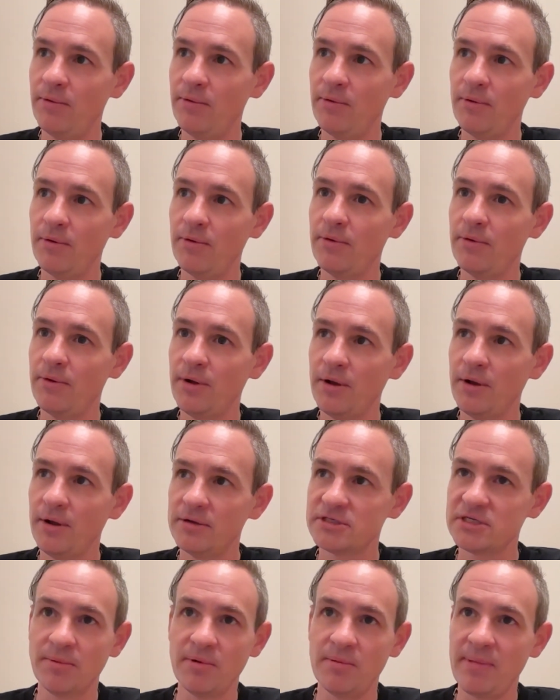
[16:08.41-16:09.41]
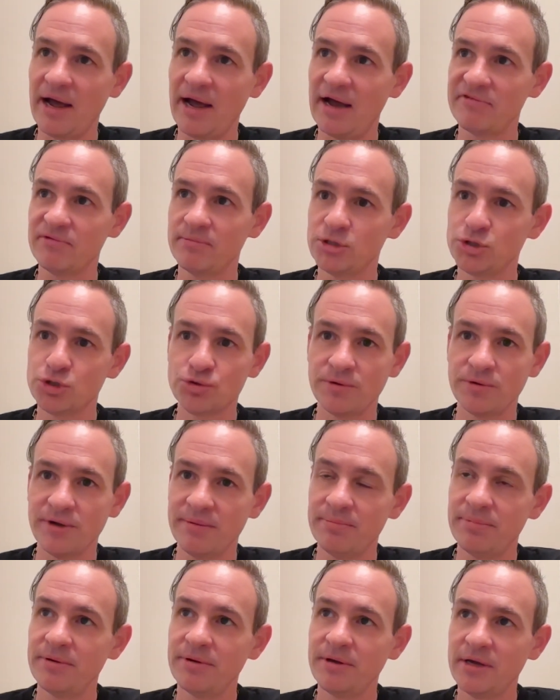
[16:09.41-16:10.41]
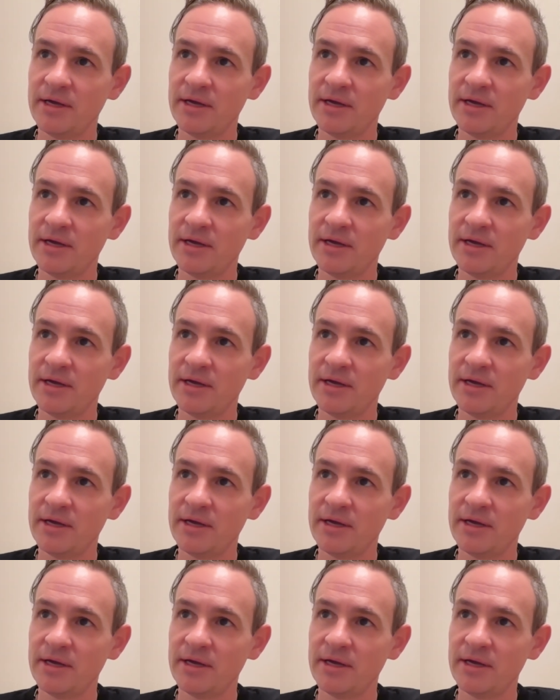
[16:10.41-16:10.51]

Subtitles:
I was coming back from a trip